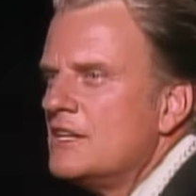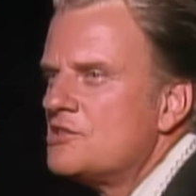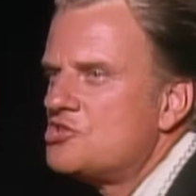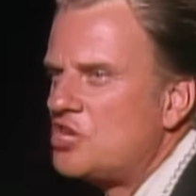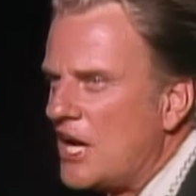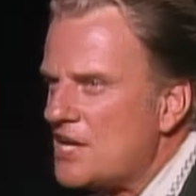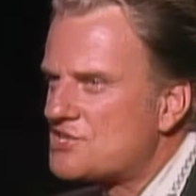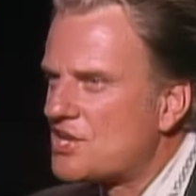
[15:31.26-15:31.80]

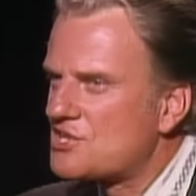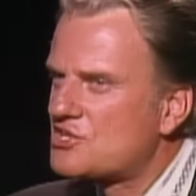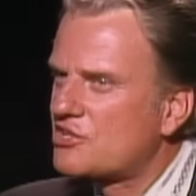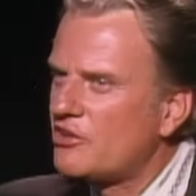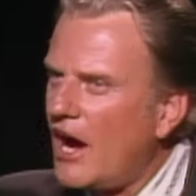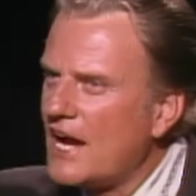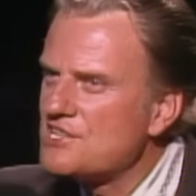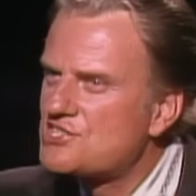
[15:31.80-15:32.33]
Jesus
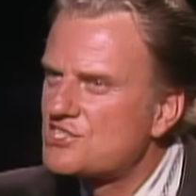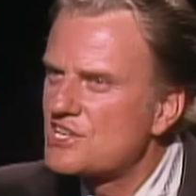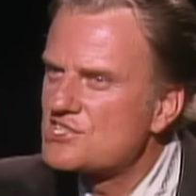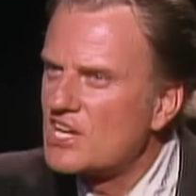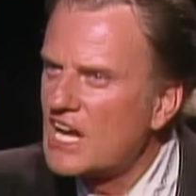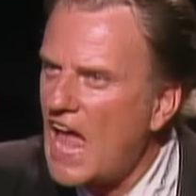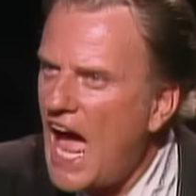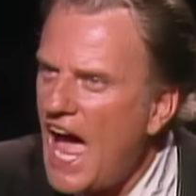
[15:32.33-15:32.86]
Christ is
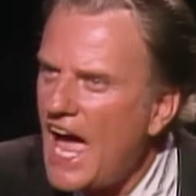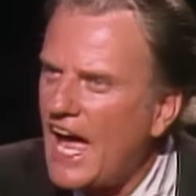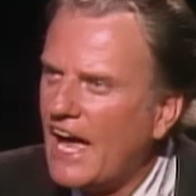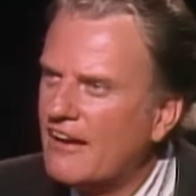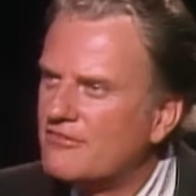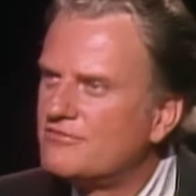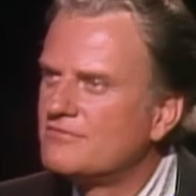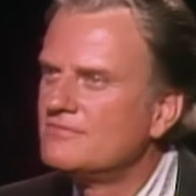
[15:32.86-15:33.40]
alive.